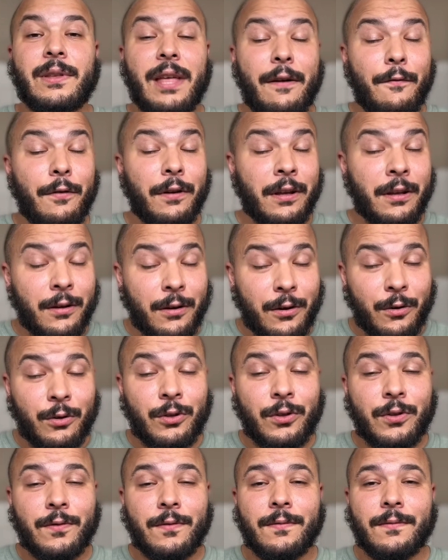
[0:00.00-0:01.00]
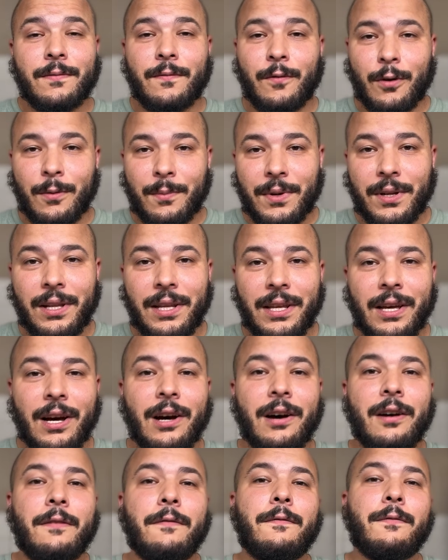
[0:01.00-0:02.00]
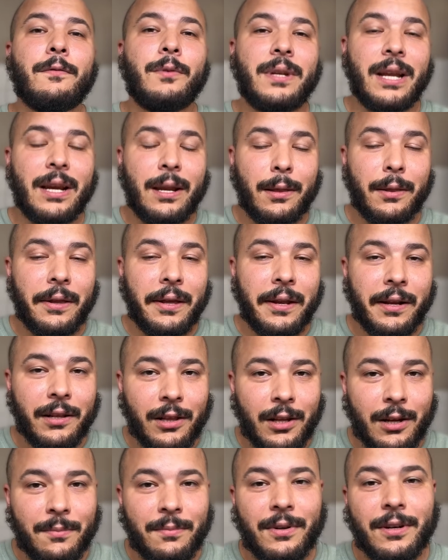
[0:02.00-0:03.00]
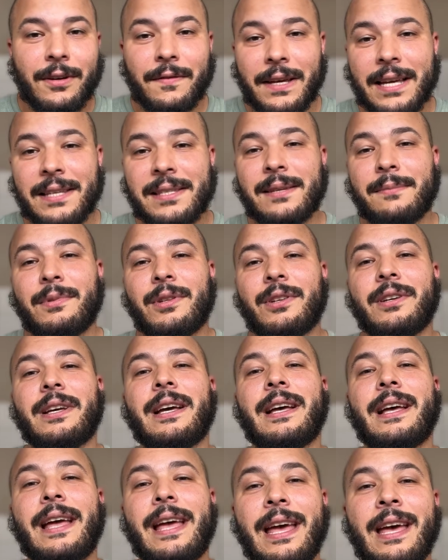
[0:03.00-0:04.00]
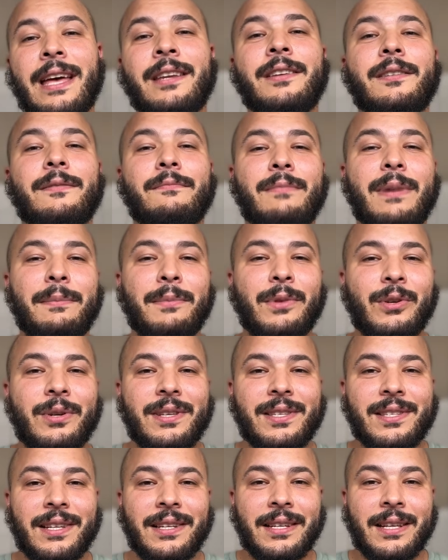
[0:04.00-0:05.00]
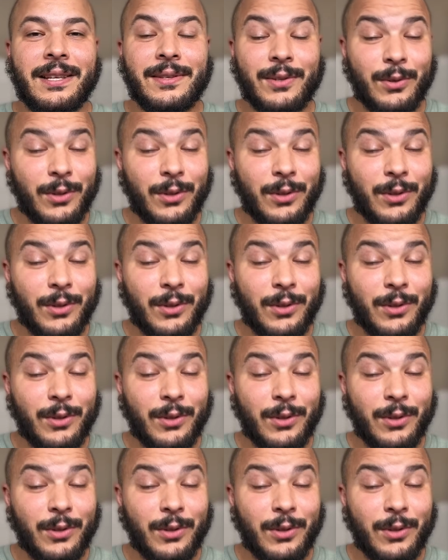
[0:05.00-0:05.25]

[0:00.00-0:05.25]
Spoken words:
African coach, formerly of Wydad Athletic Club of Casablanca and Mamelodi Sundowns,